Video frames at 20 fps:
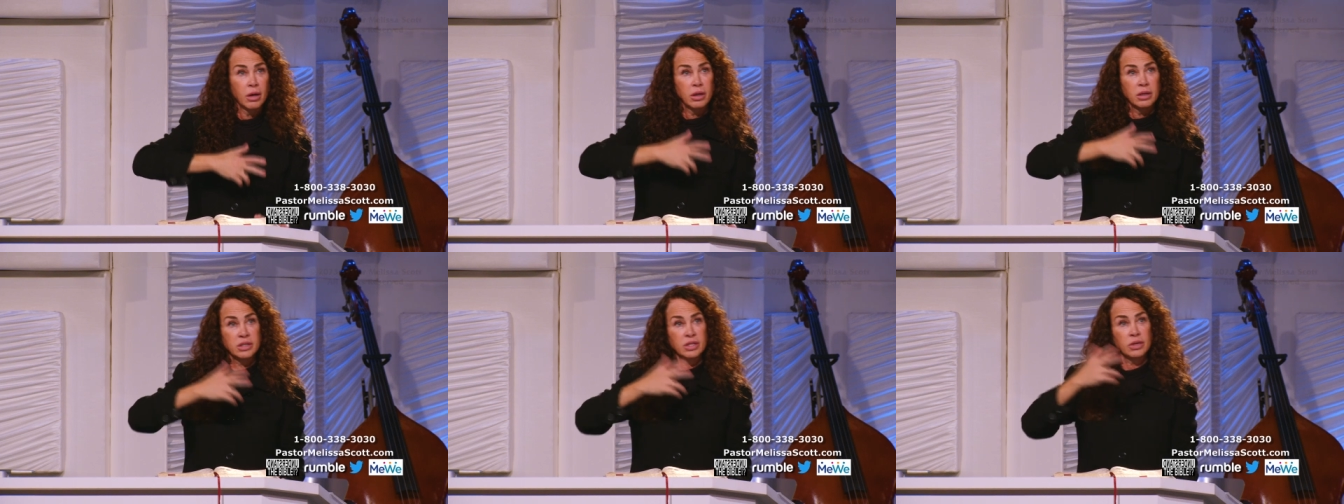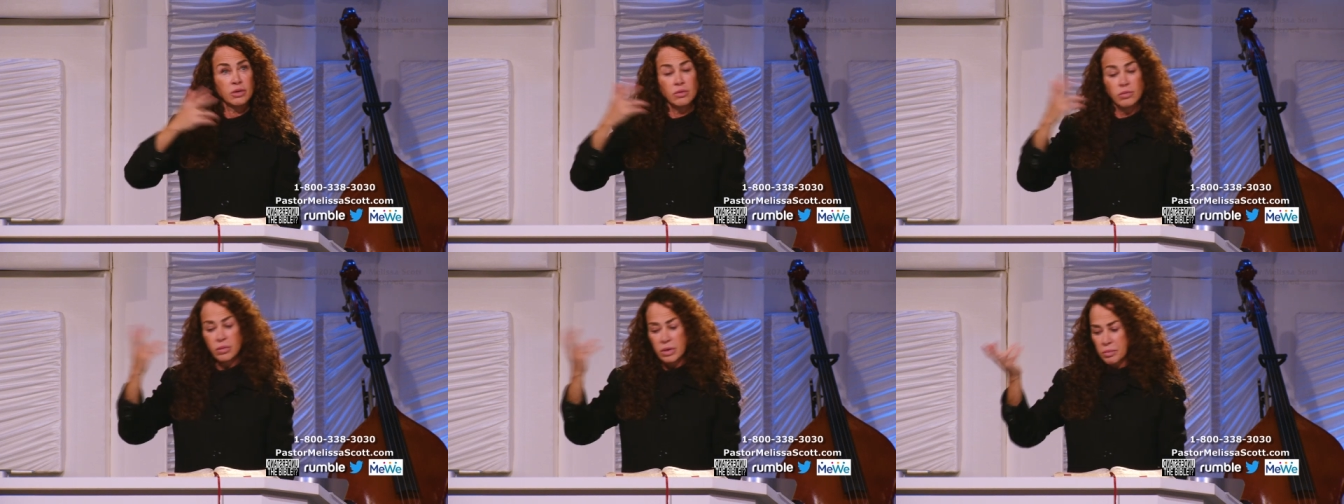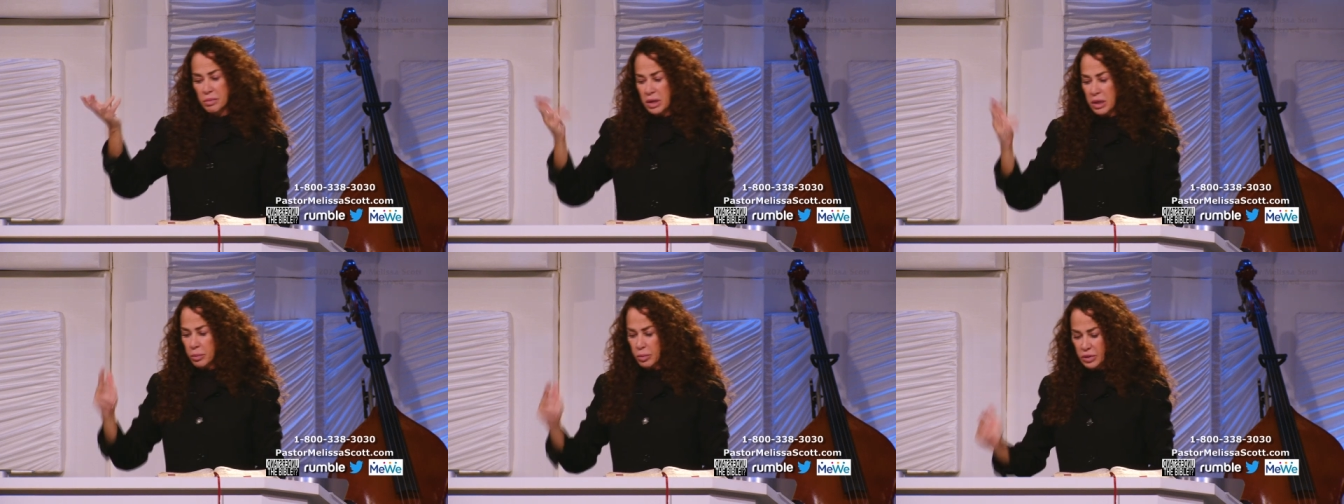So when
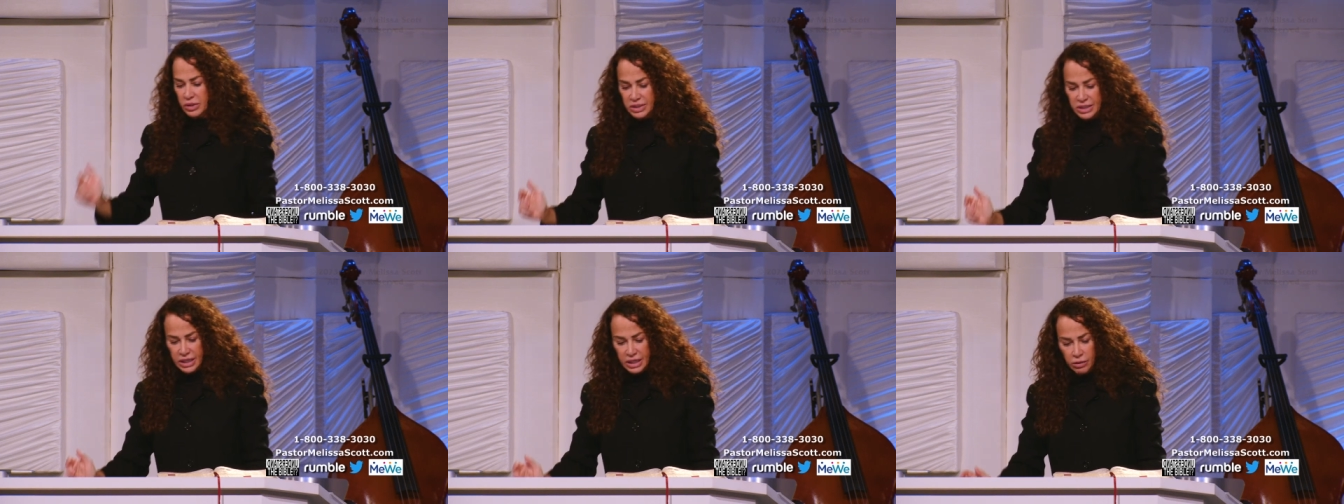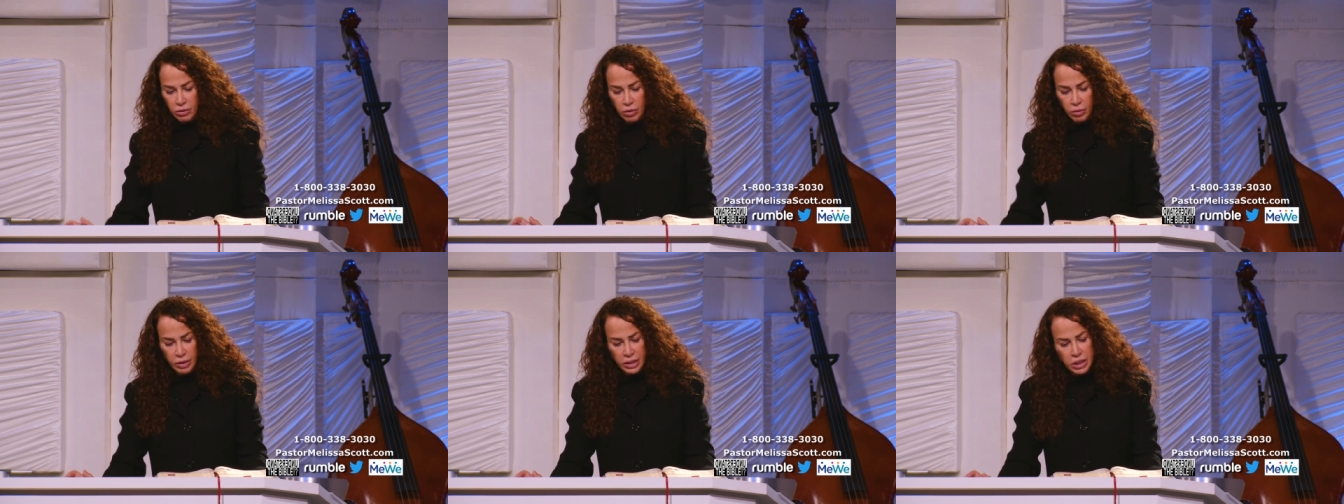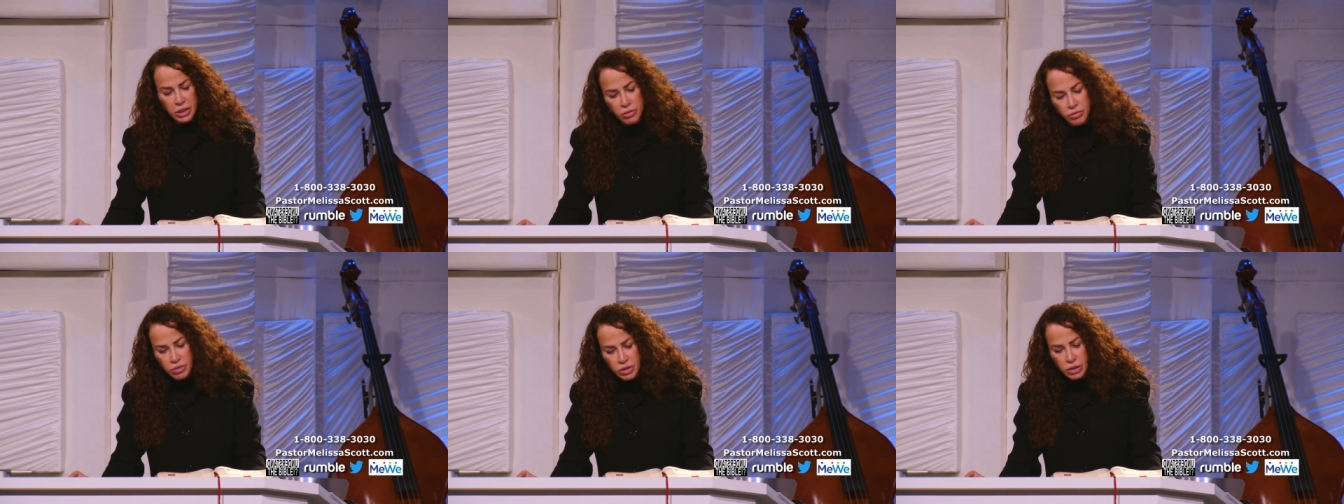people say, well, what do
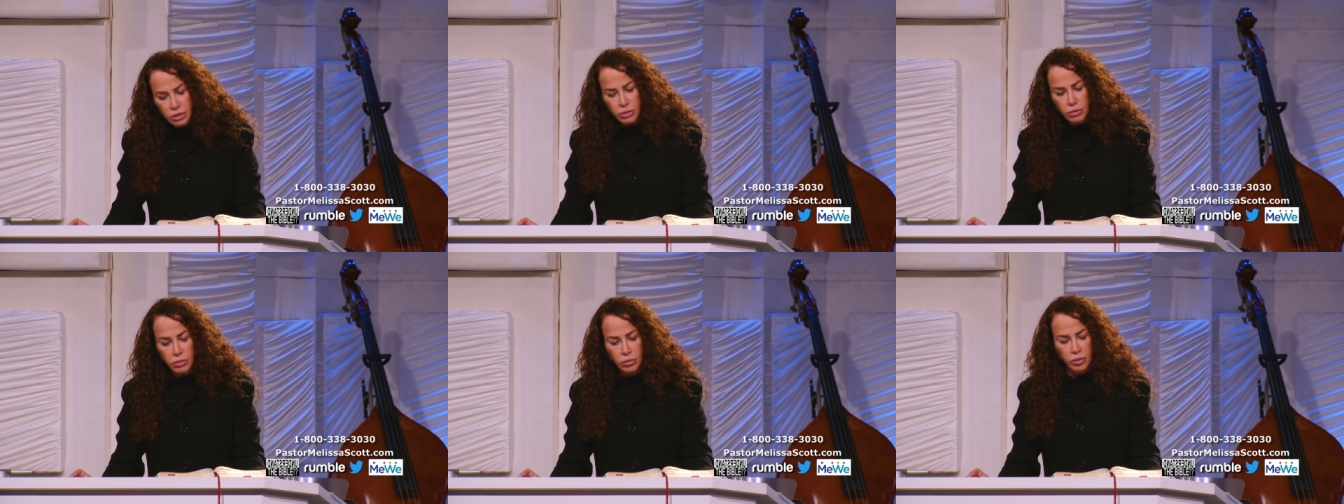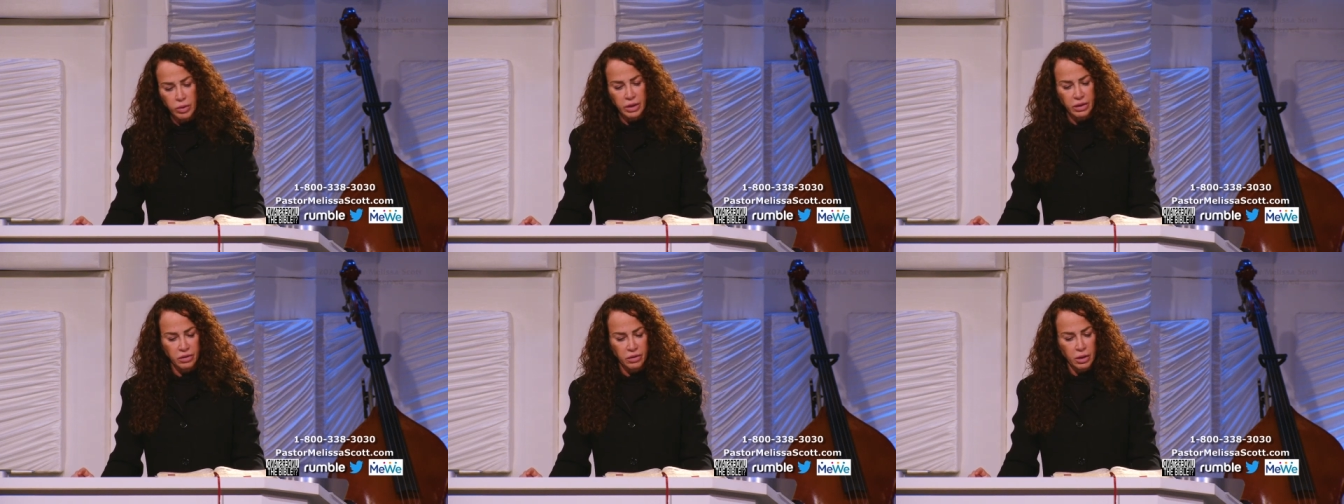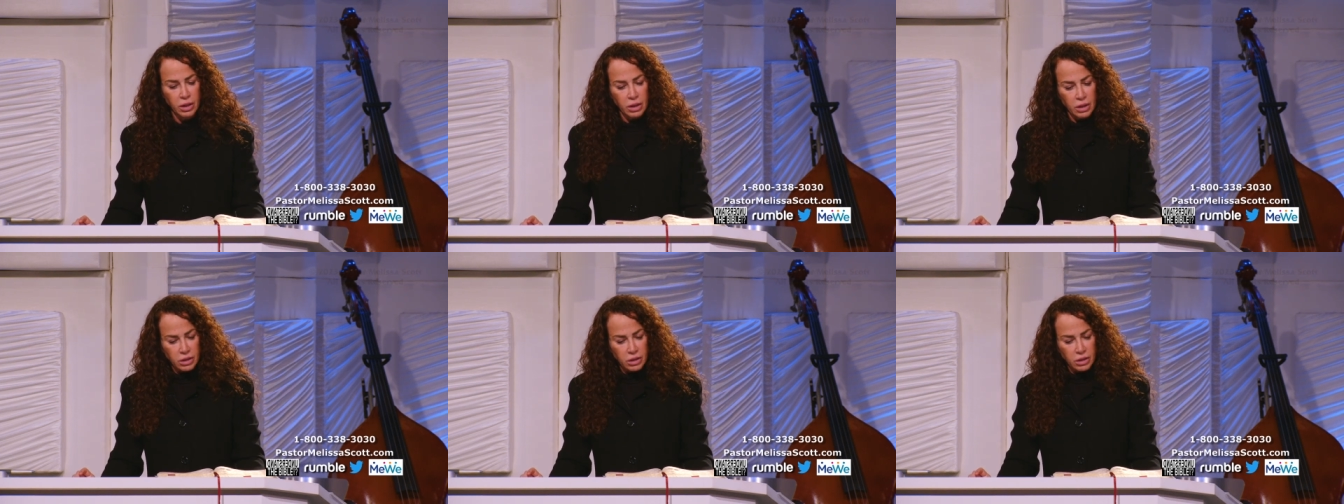you do with